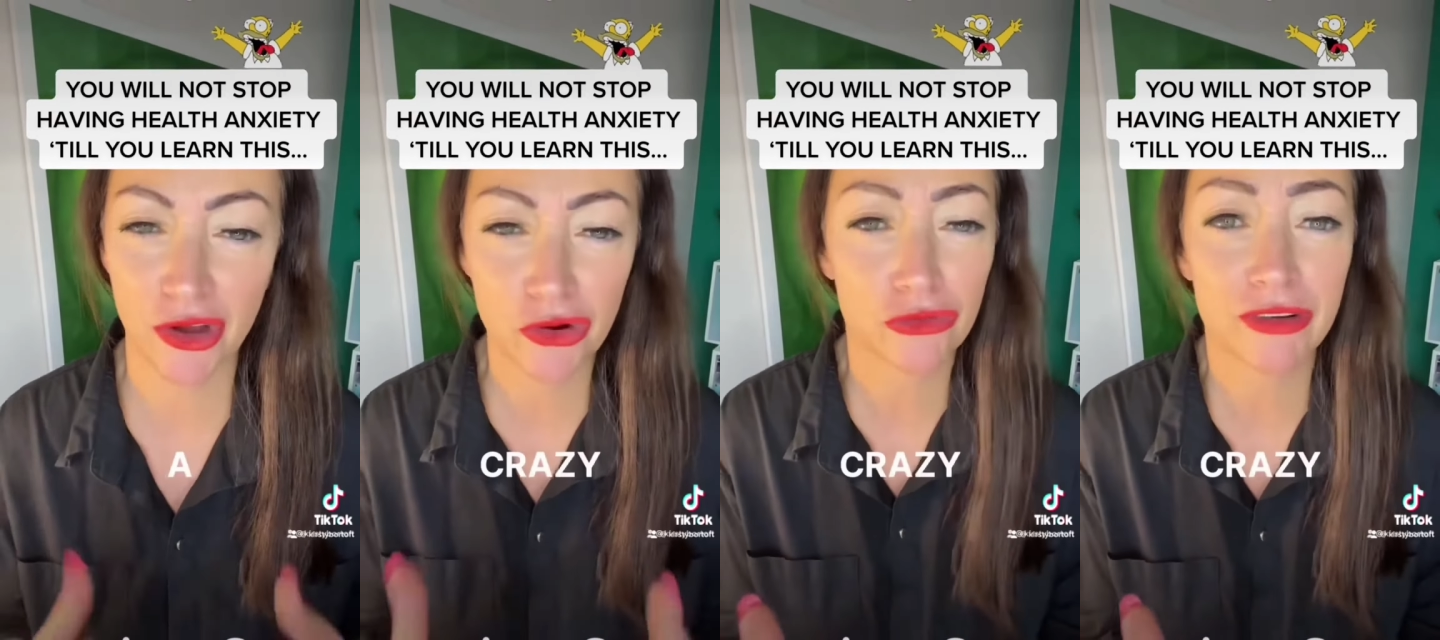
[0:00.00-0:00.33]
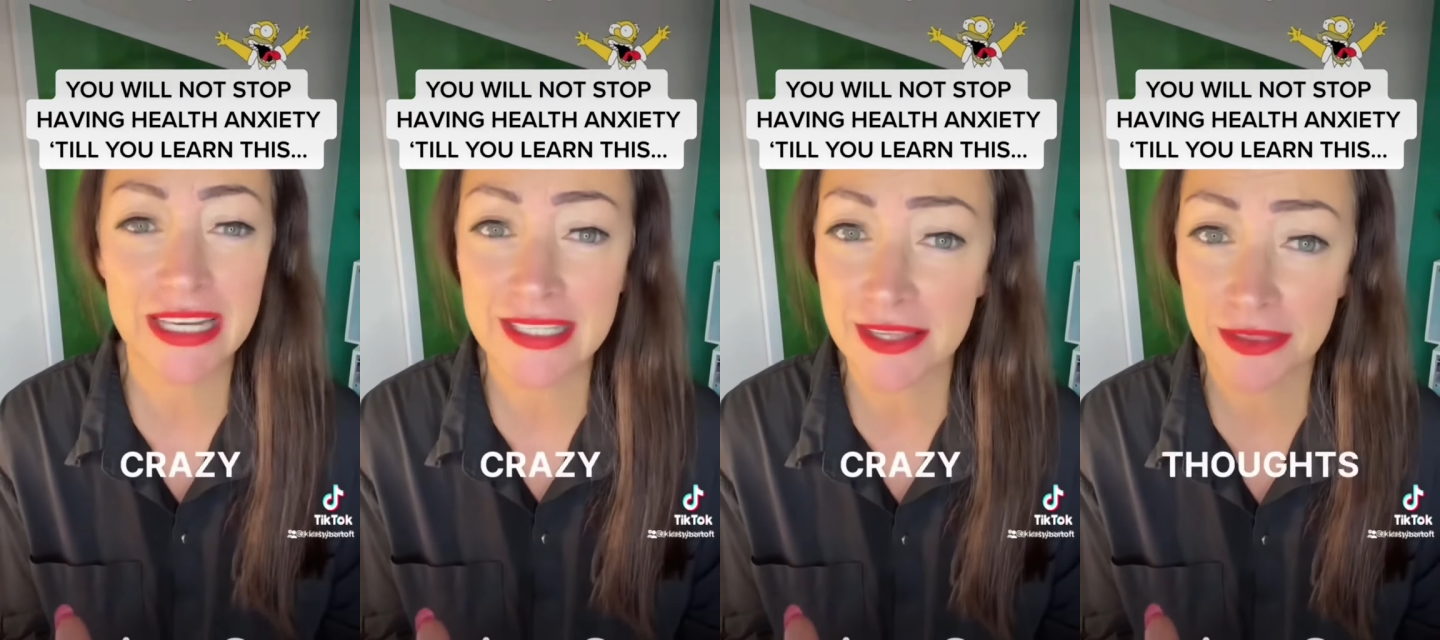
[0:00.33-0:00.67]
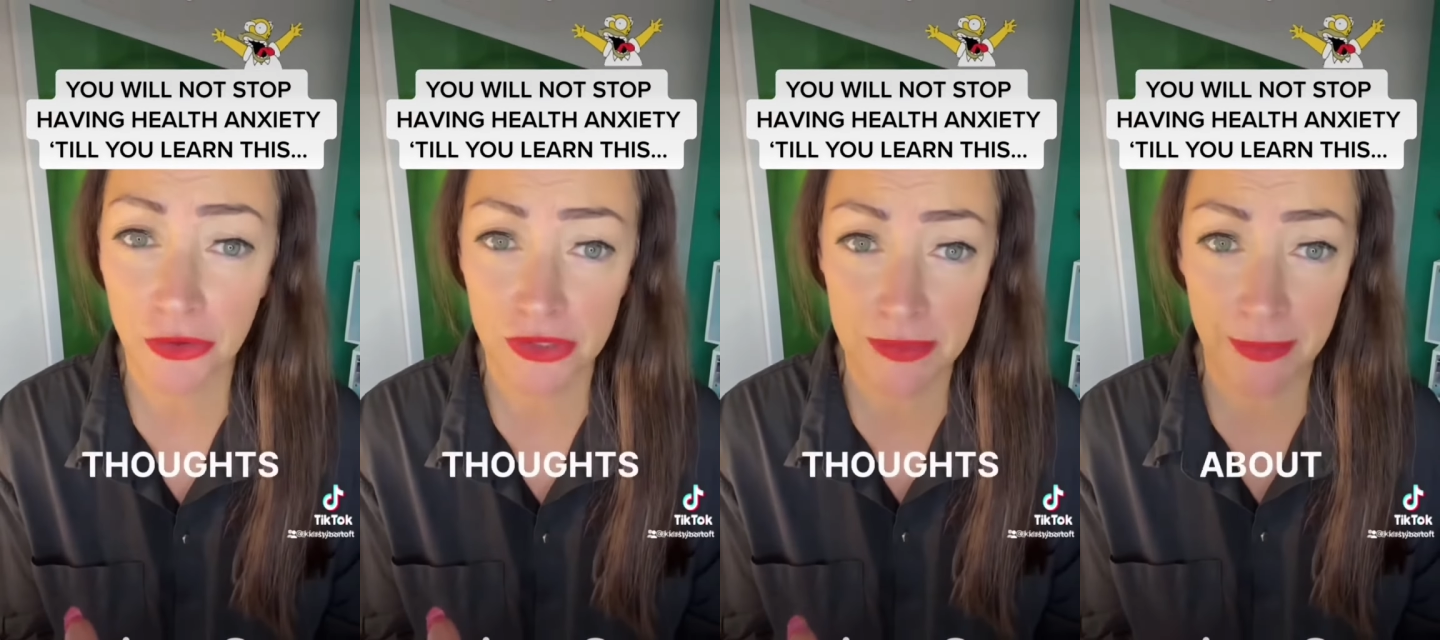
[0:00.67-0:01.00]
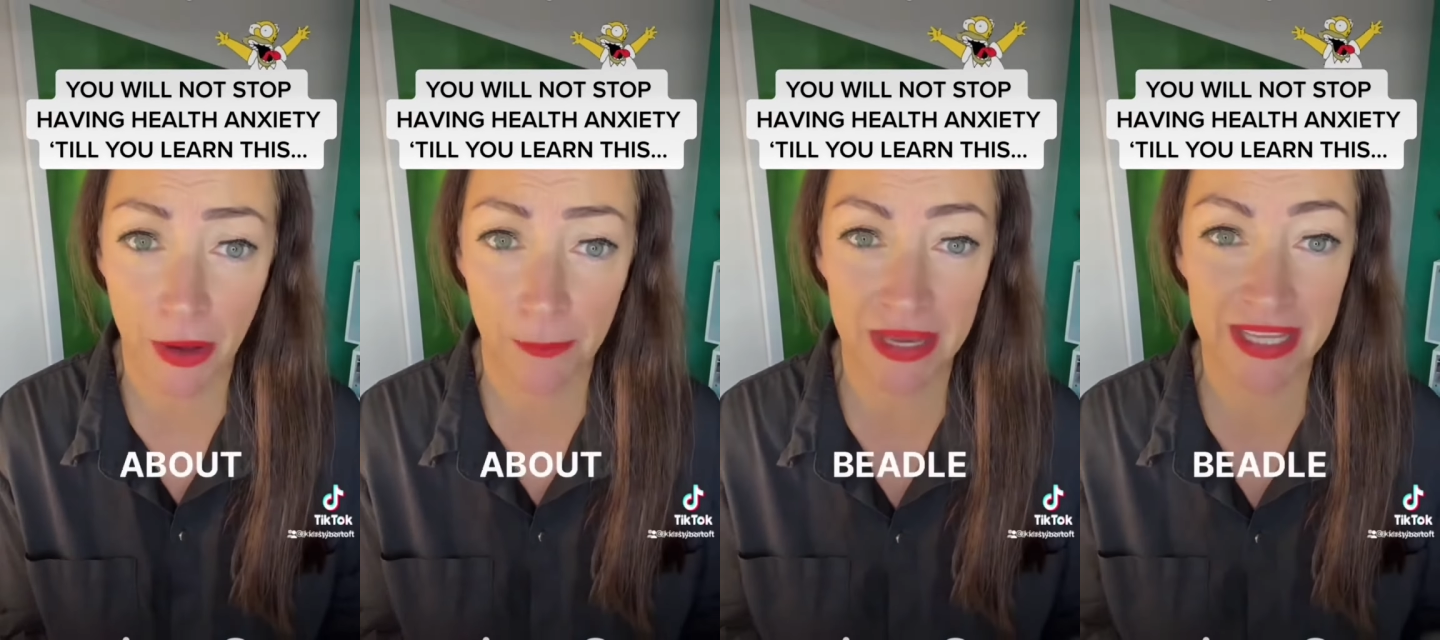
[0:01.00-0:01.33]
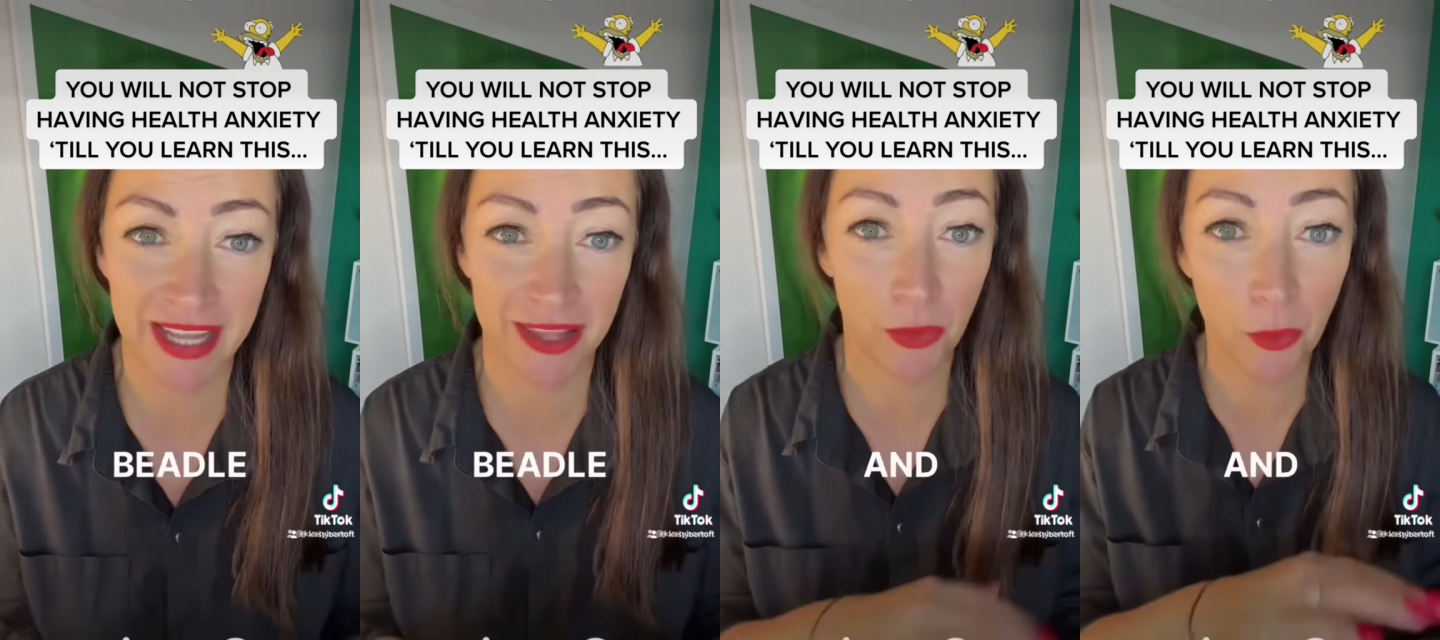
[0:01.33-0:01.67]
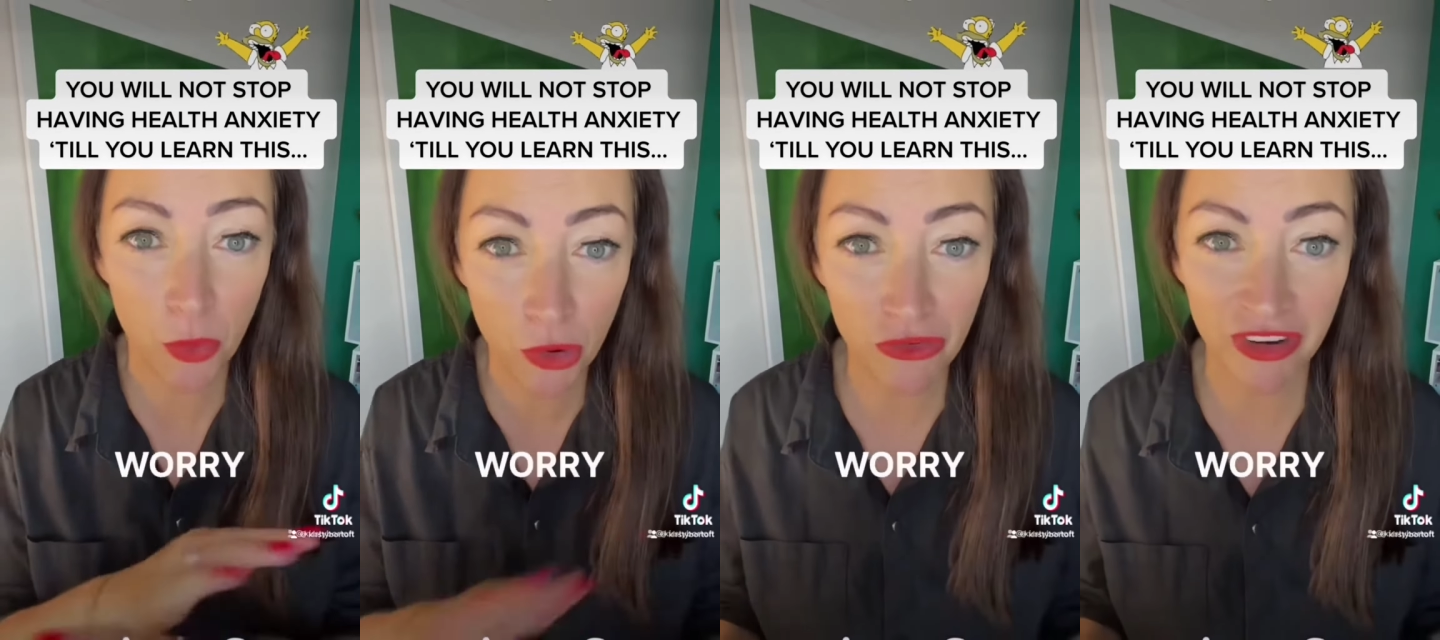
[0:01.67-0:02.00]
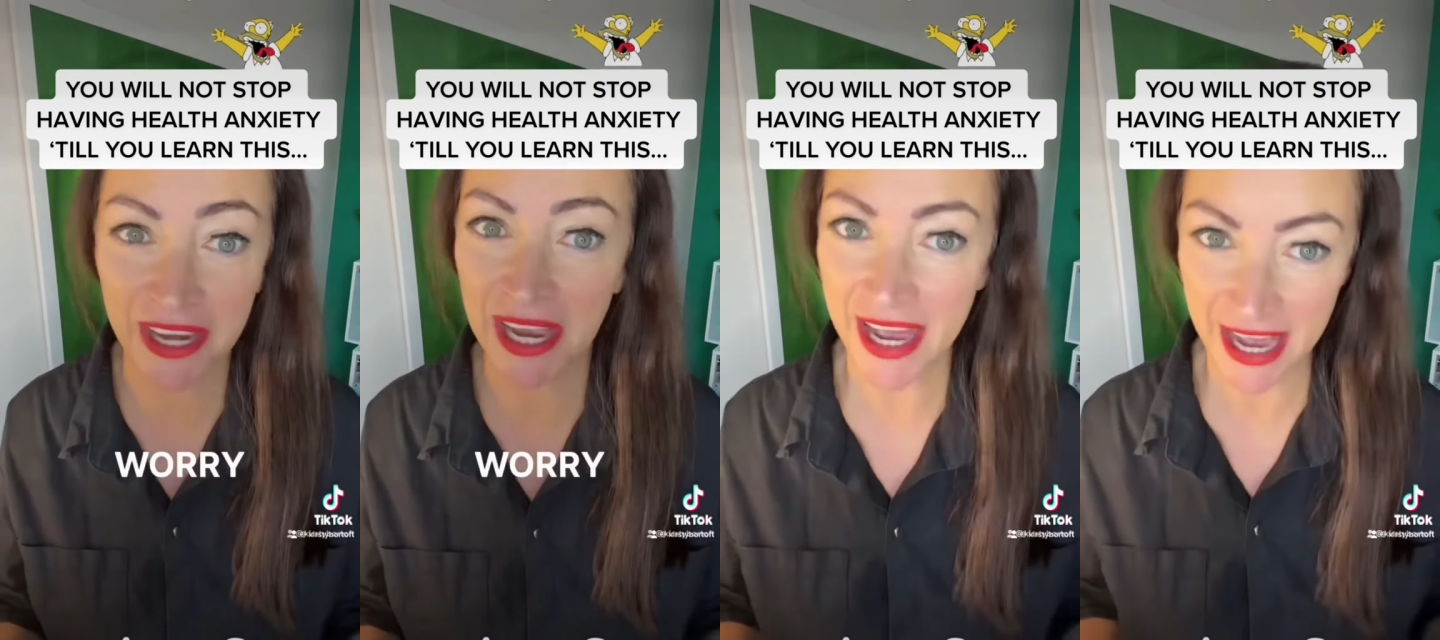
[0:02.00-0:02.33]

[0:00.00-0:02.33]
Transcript: crazy thoughts about being ill, and worry